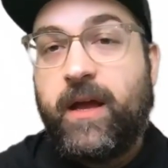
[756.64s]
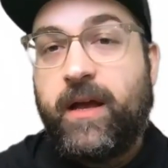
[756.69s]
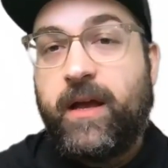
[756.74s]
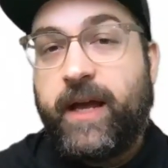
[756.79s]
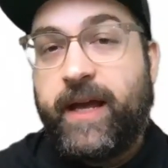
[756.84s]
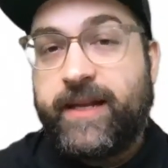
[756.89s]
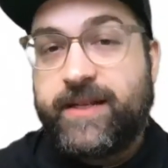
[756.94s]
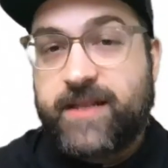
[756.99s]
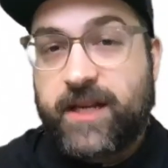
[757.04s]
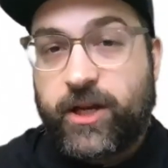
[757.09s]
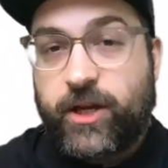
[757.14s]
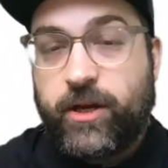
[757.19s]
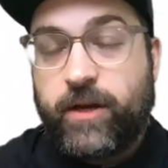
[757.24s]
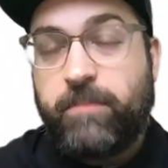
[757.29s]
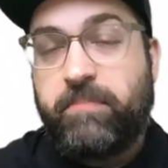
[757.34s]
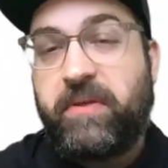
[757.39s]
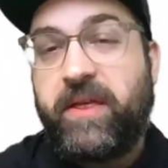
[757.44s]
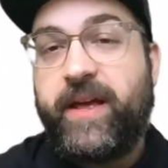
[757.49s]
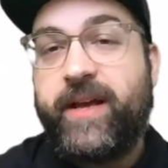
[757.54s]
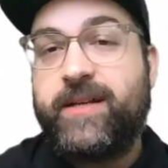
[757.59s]
it's a good
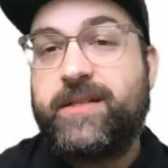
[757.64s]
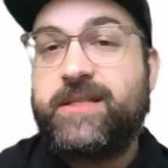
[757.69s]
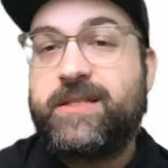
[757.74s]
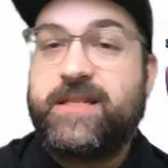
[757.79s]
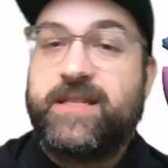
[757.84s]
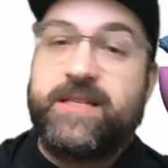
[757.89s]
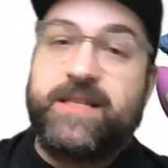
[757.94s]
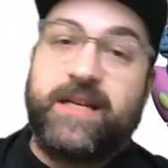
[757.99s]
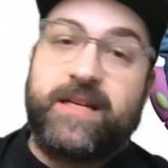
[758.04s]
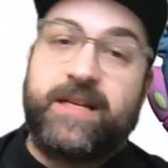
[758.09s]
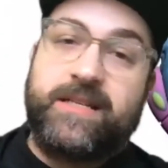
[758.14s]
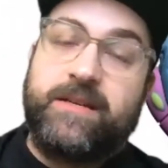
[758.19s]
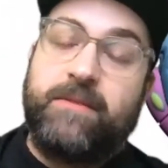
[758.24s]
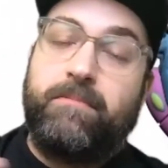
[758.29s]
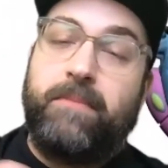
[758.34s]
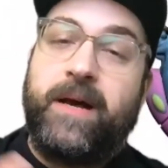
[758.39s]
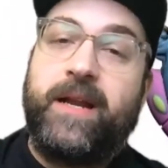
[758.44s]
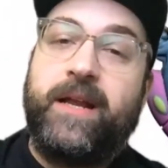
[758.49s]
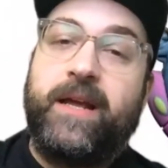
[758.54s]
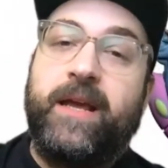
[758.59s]
place to stick some
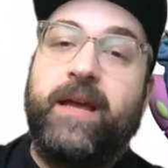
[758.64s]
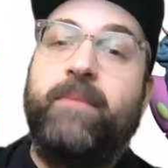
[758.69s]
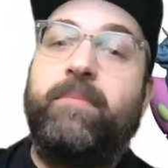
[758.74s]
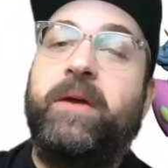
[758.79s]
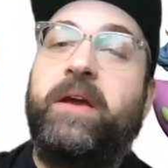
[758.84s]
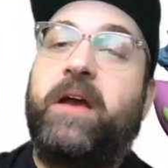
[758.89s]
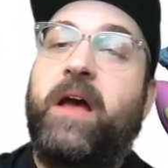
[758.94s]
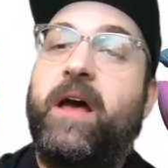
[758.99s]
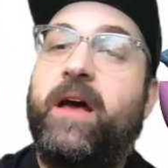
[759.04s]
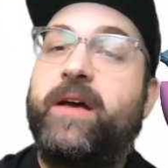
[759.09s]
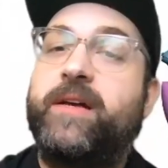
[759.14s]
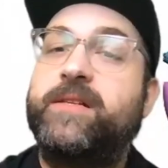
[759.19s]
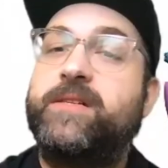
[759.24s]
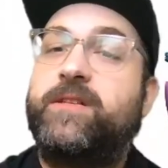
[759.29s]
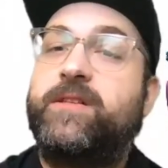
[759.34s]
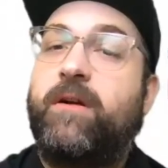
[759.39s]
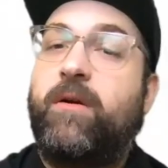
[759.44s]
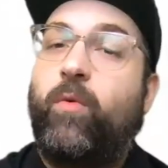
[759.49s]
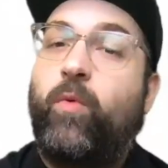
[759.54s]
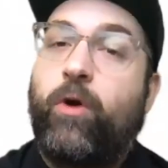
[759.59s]
money because
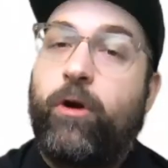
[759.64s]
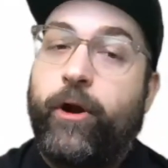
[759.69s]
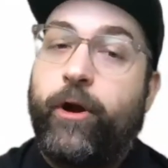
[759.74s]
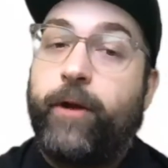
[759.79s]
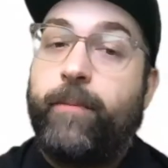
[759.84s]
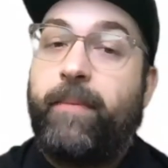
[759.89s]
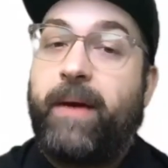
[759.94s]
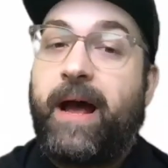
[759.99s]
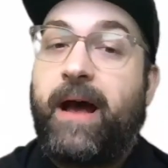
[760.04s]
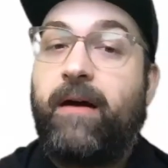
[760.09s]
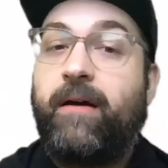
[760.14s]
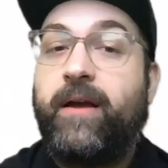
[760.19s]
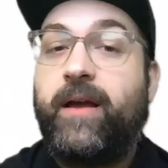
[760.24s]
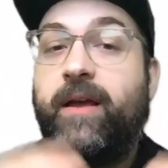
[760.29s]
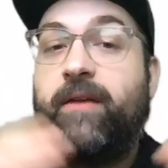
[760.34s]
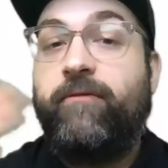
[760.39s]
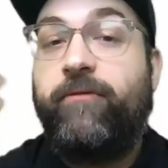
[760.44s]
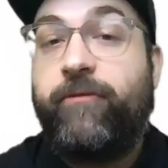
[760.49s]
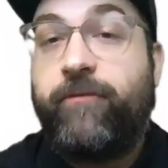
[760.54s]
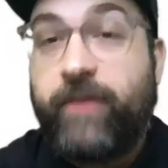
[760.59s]
they're worried about
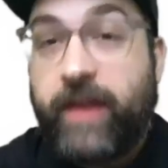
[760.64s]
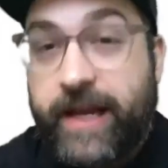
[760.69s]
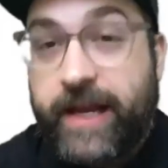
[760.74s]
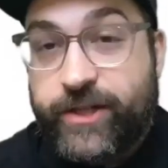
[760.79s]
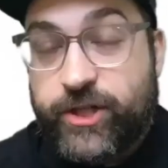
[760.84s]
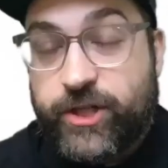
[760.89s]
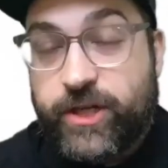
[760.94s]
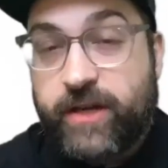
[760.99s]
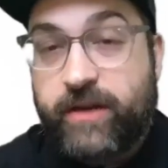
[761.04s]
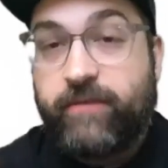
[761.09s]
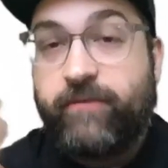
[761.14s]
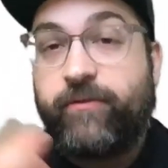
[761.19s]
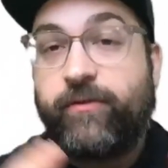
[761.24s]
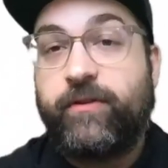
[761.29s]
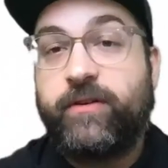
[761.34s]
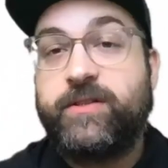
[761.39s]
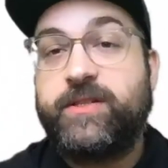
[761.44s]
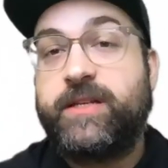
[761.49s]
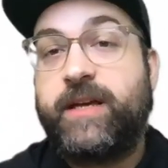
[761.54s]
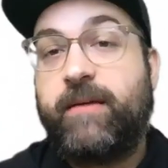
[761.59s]
inflation, for
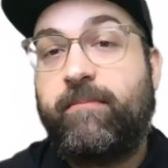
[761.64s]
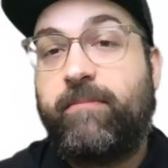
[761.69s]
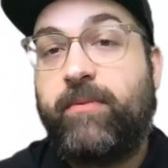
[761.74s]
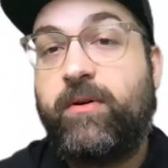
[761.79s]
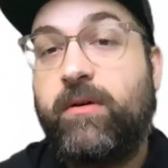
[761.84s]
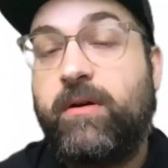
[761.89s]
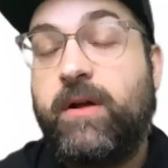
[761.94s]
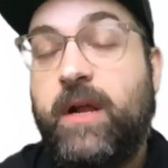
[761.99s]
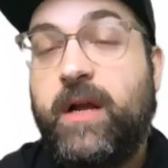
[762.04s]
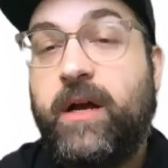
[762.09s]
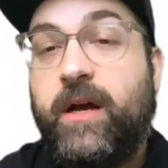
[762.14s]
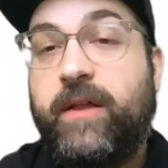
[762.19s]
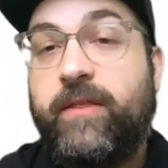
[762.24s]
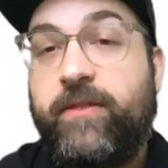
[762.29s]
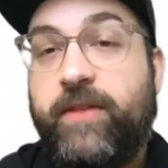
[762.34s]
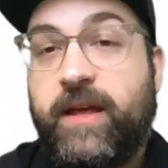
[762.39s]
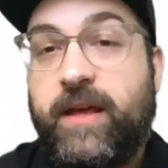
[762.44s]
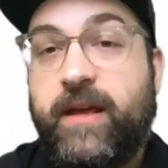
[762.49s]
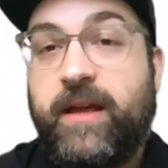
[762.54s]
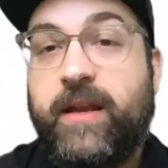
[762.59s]
example,
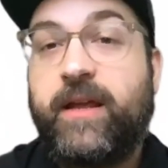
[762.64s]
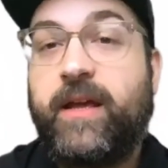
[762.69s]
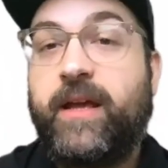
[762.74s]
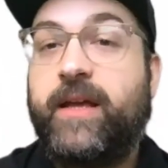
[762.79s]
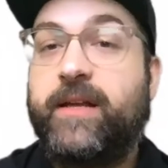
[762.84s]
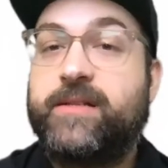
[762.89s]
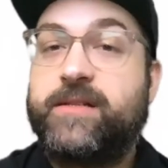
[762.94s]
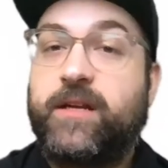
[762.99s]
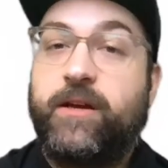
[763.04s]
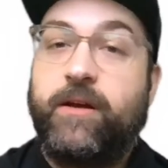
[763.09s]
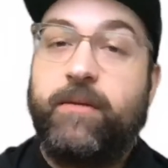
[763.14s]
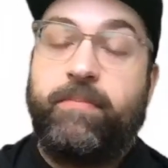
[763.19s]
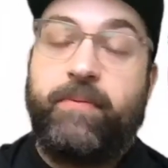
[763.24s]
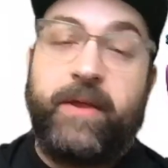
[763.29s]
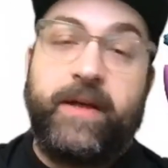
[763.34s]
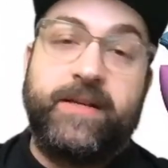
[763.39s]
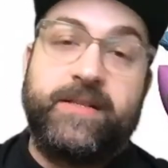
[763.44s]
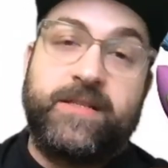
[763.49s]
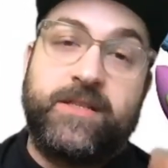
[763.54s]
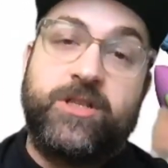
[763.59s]
then it's a good
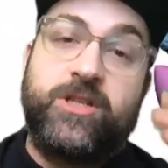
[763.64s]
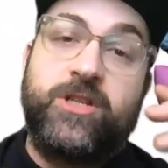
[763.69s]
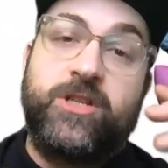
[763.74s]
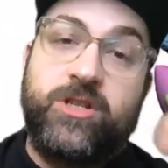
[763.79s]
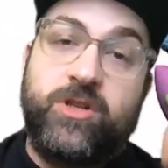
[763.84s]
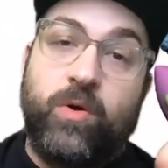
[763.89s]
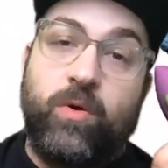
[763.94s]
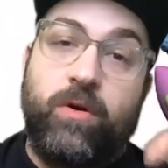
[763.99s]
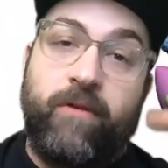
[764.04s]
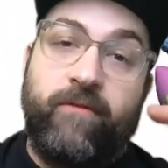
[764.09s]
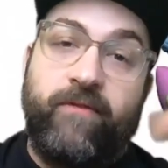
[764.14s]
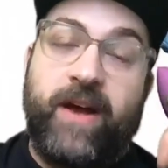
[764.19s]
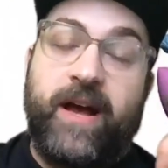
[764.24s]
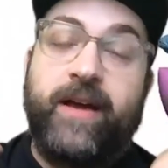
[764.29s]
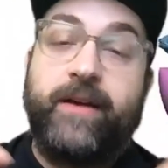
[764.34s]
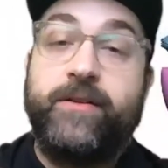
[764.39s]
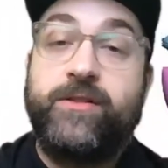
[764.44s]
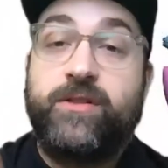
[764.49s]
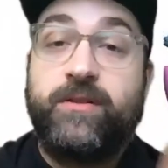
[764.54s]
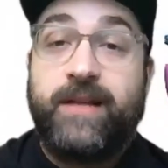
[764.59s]
place to store
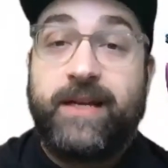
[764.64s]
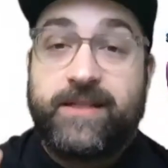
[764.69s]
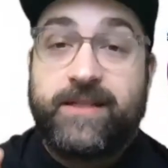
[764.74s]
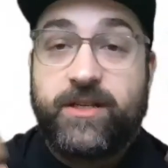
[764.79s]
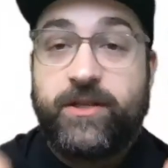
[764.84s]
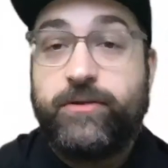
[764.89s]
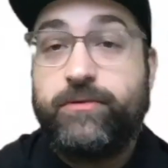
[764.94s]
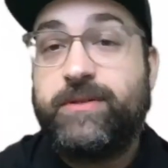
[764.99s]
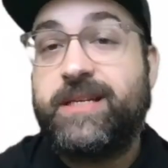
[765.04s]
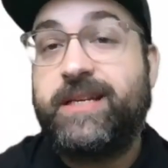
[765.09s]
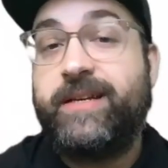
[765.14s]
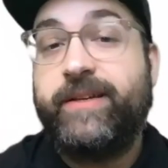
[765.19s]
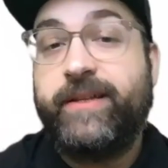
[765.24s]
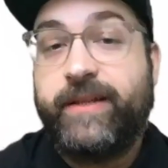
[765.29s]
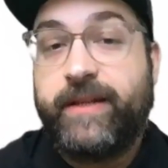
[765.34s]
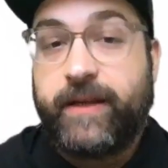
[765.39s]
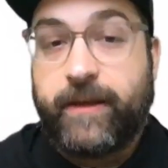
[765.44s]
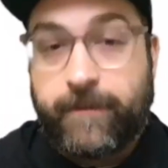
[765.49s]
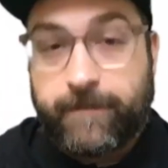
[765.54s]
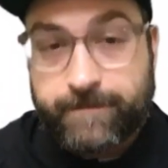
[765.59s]
value. So that's a
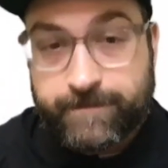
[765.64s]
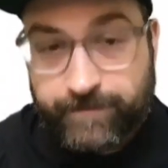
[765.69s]
utility.